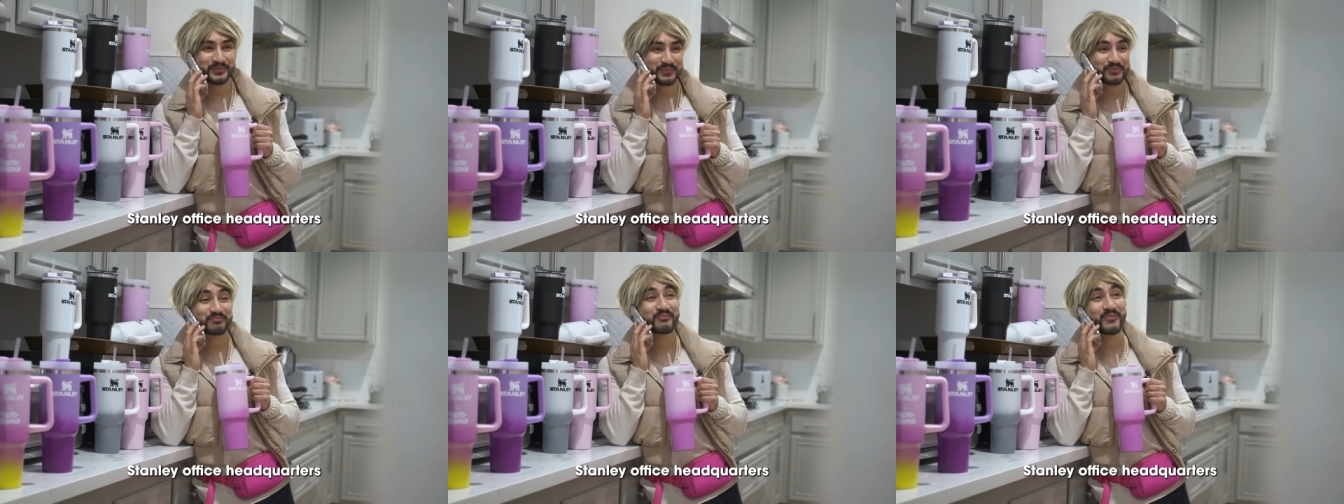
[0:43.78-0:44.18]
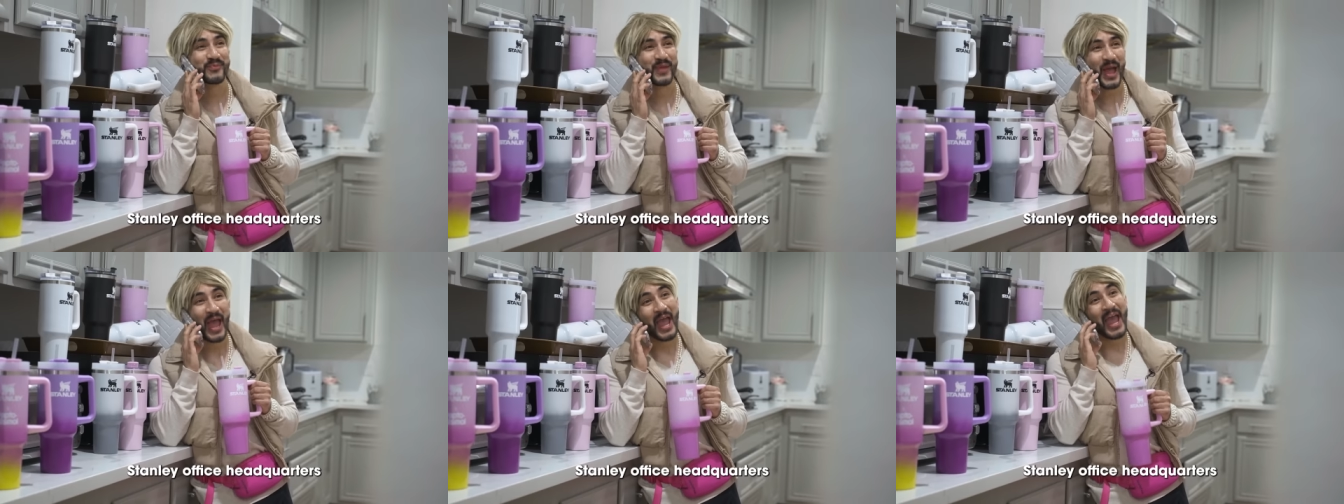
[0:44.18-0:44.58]
office
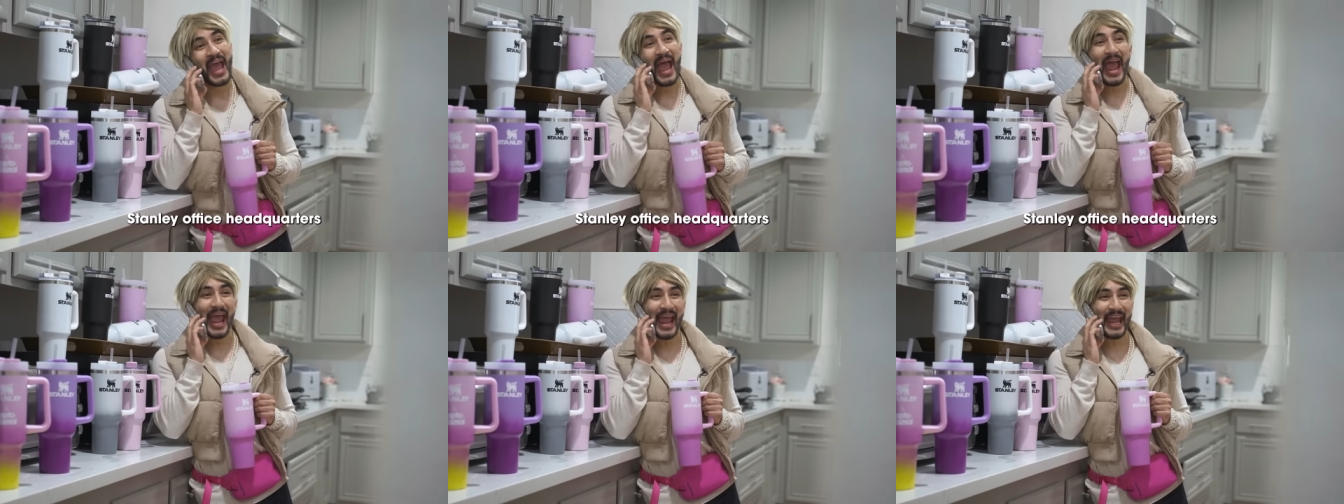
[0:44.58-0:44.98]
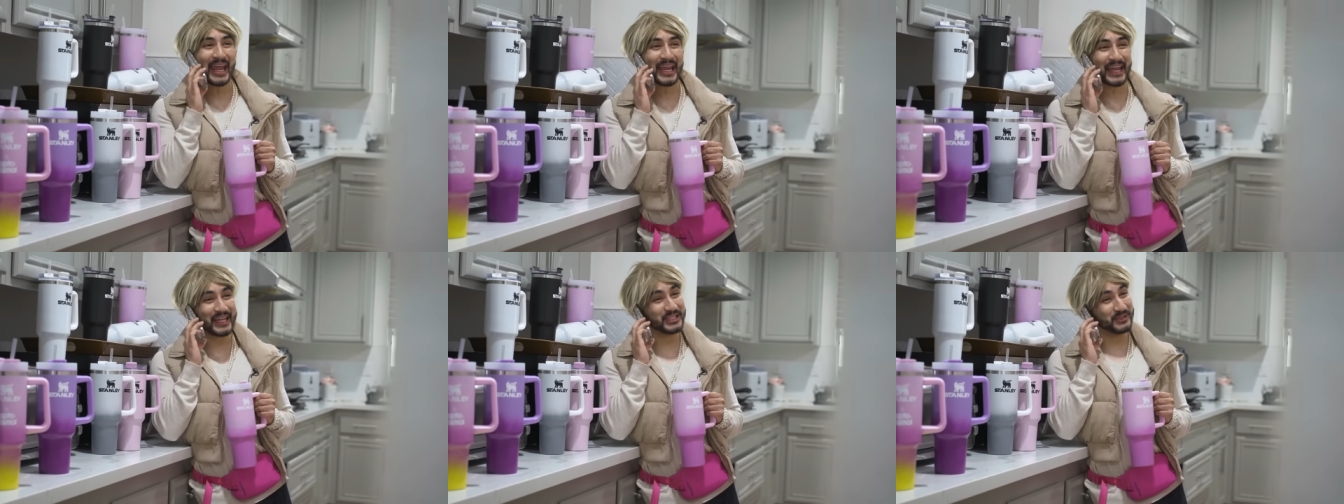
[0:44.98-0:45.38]
headquarters.
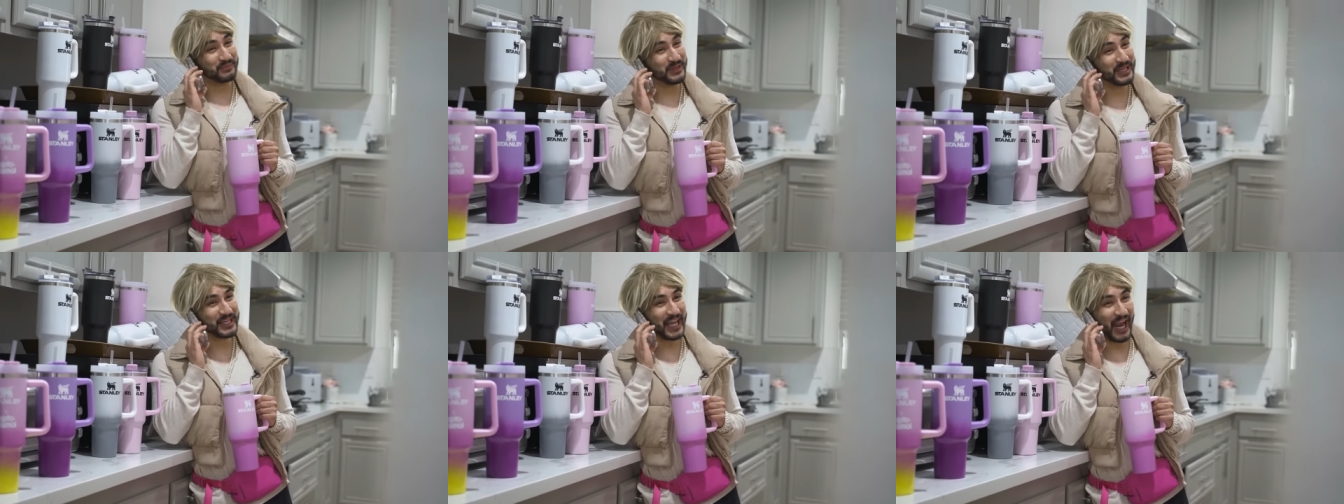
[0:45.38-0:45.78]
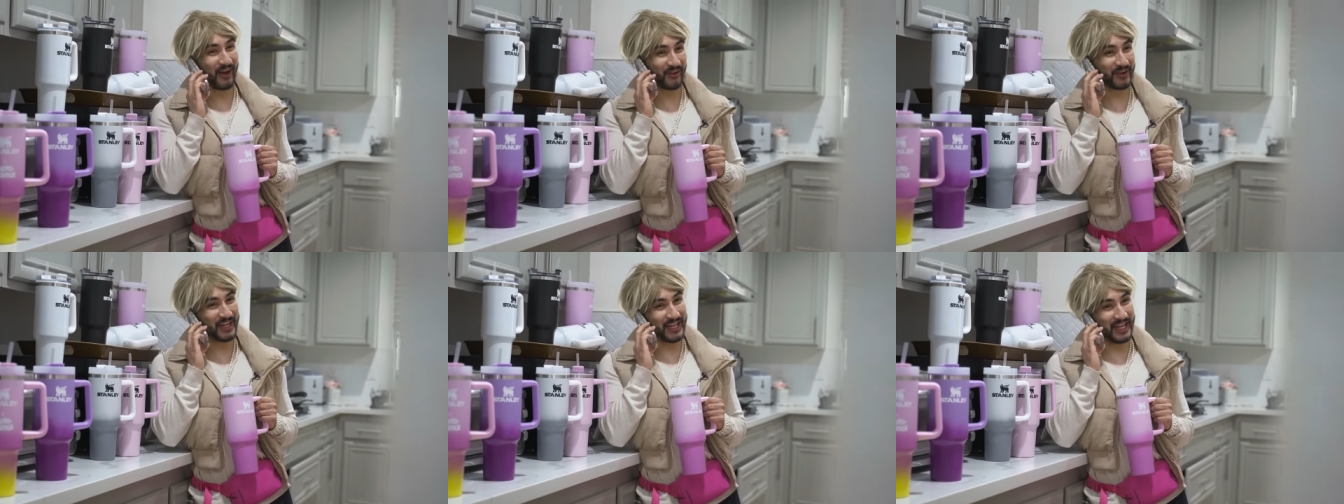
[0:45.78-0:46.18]
Hey, it's me,
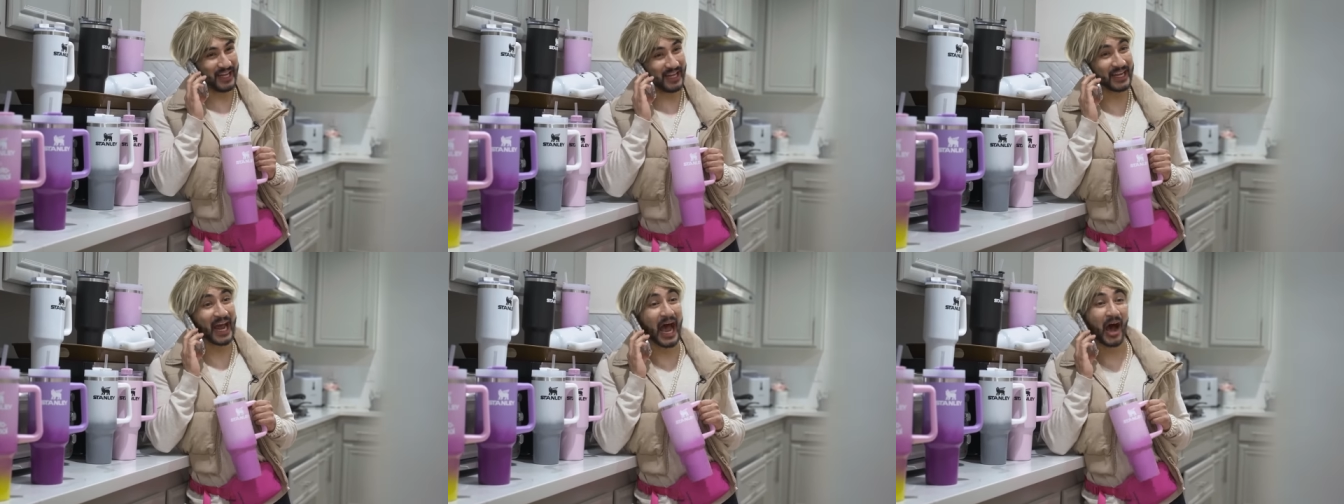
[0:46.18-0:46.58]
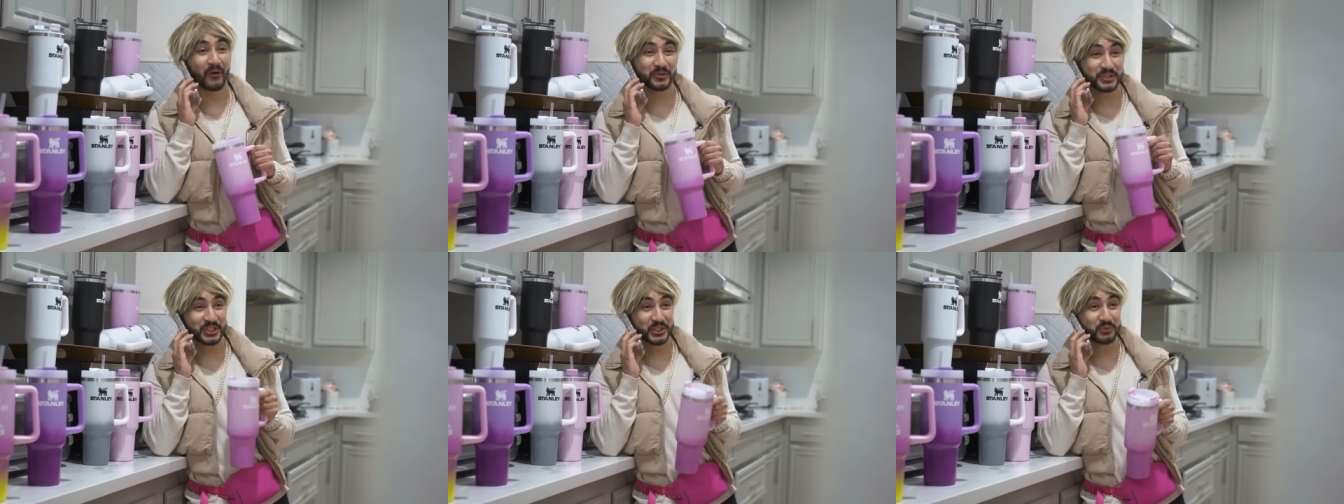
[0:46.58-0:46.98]
Karen, again. I
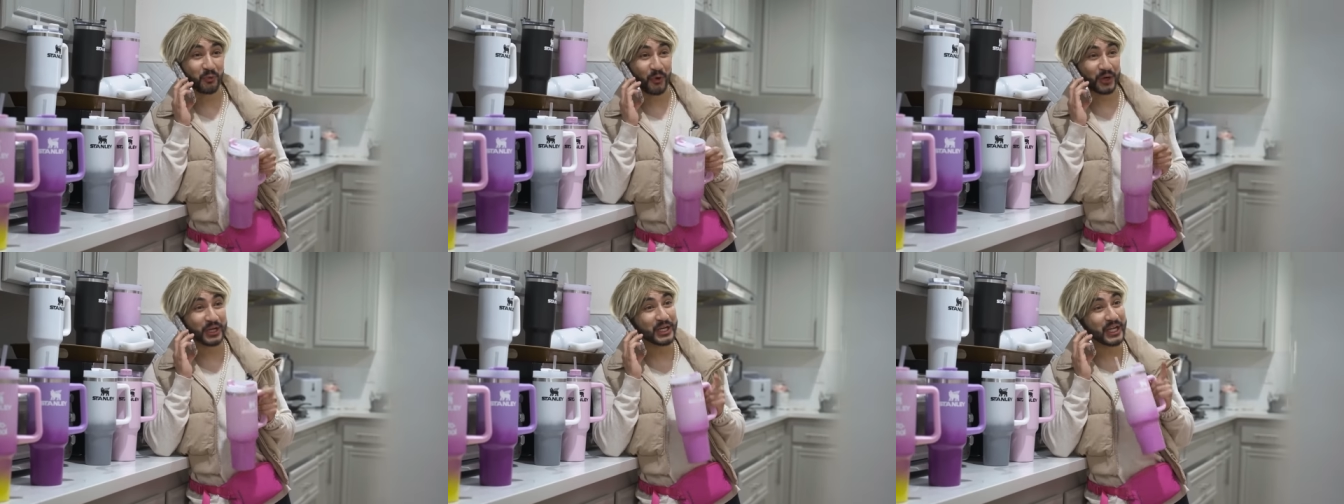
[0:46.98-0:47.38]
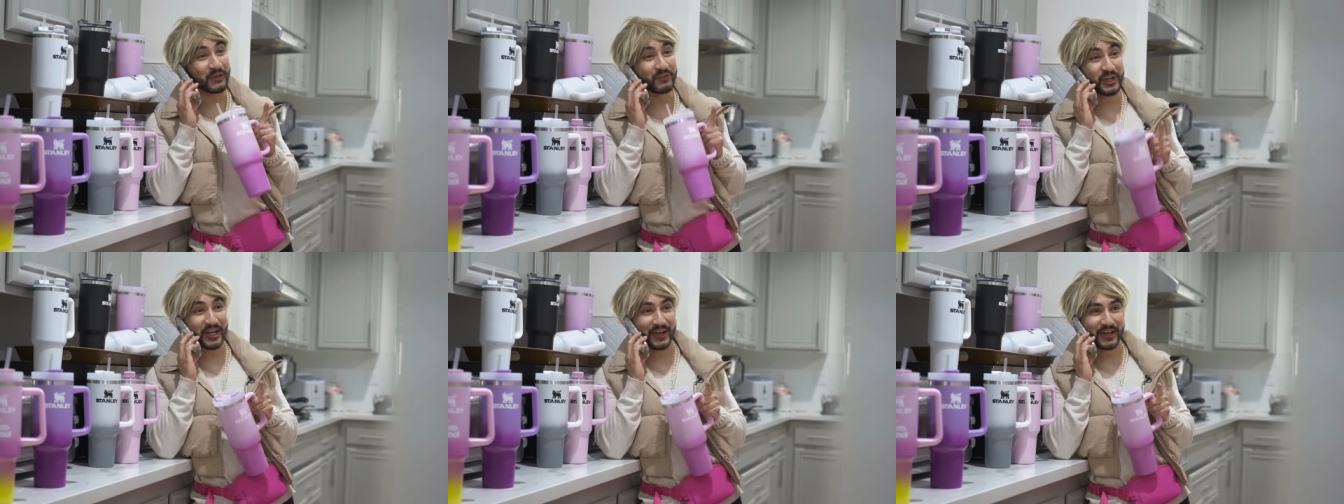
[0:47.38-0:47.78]
was just wondering
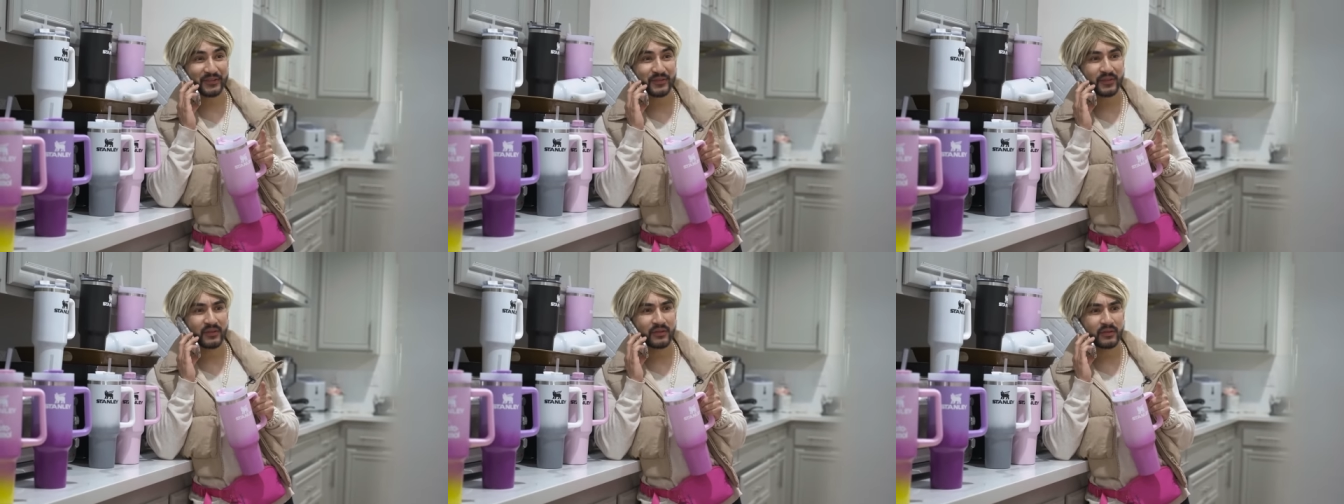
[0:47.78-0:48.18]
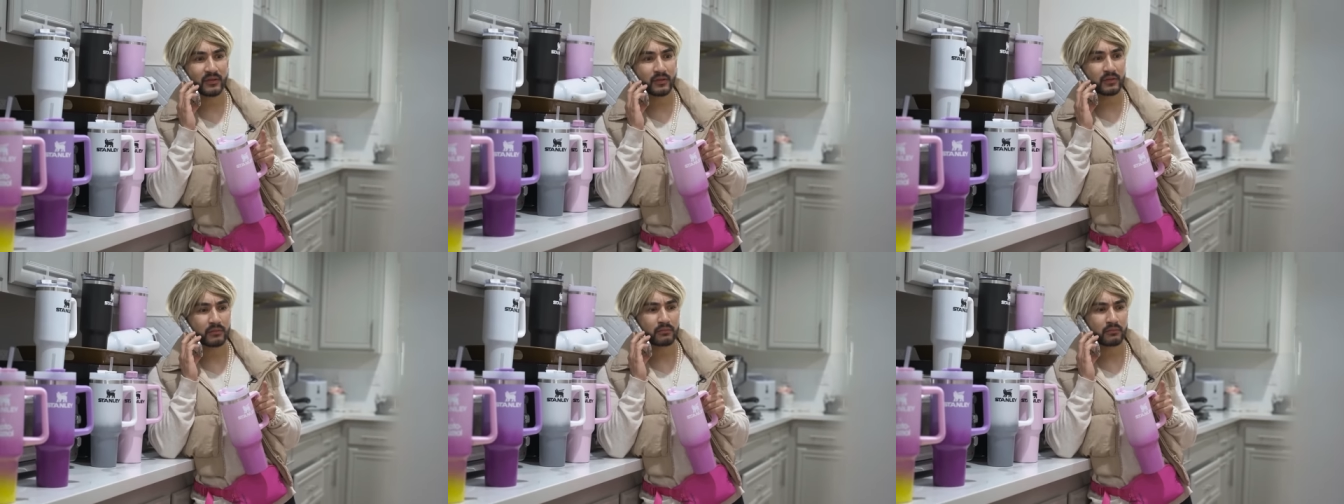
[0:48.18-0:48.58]
if you could. Uh,
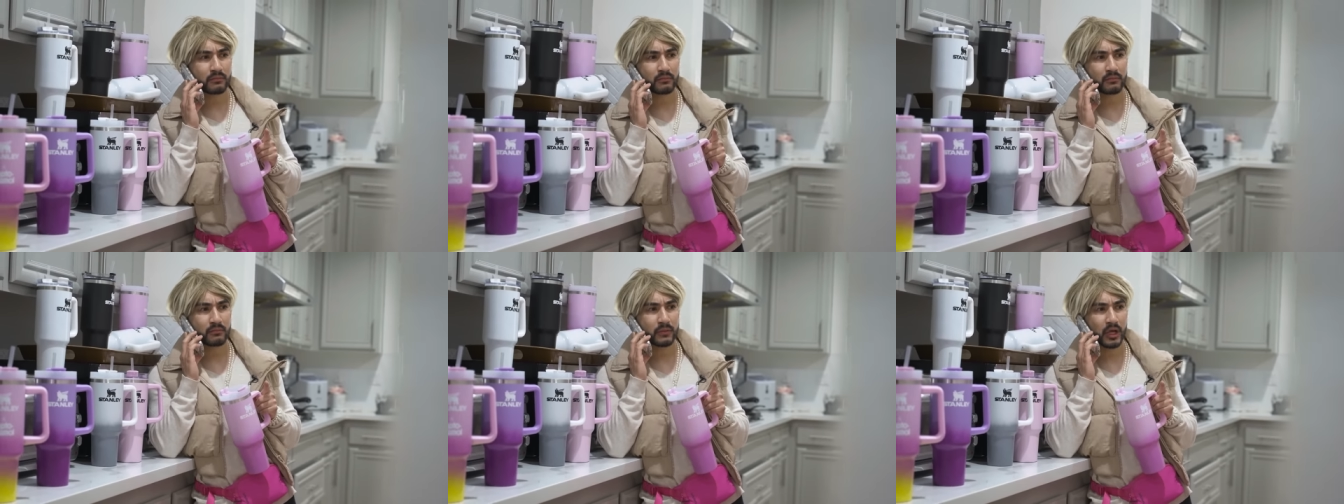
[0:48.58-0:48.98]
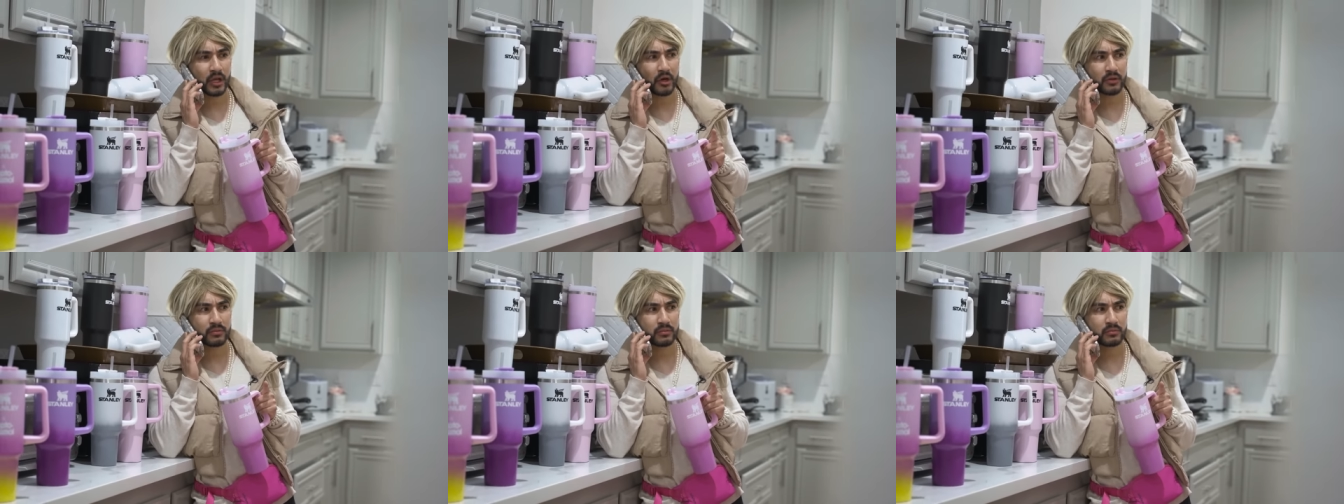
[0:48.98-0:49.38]

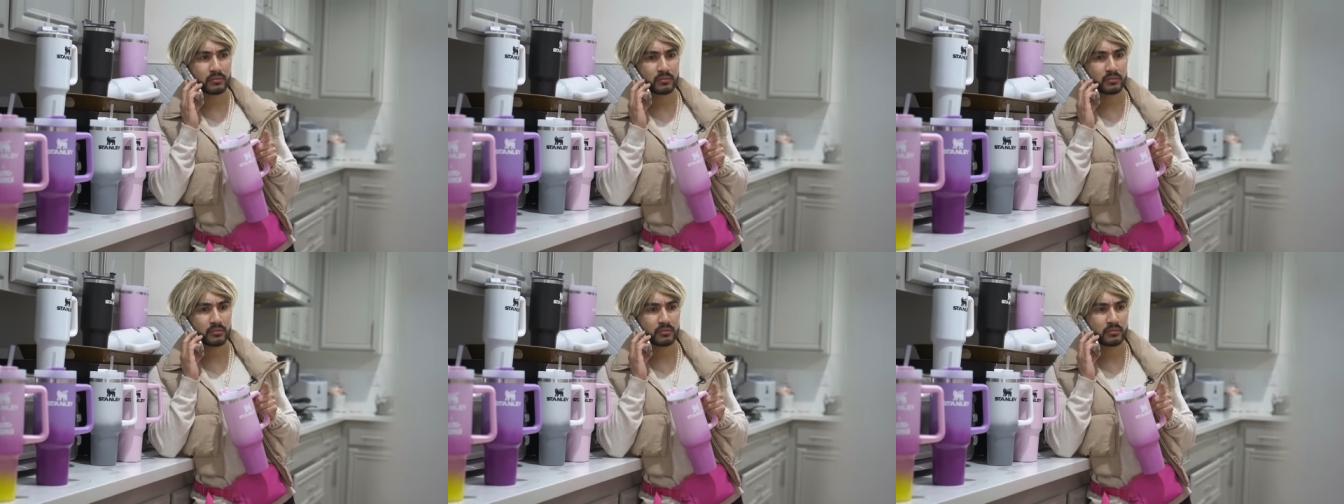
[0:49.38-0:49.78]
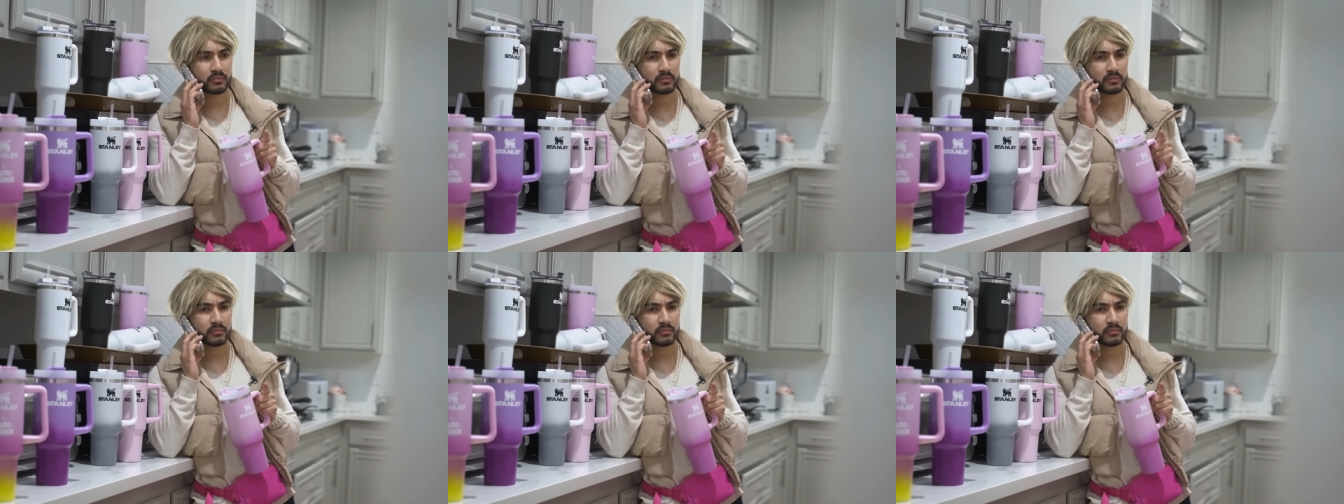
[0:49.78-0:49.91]
hello? There's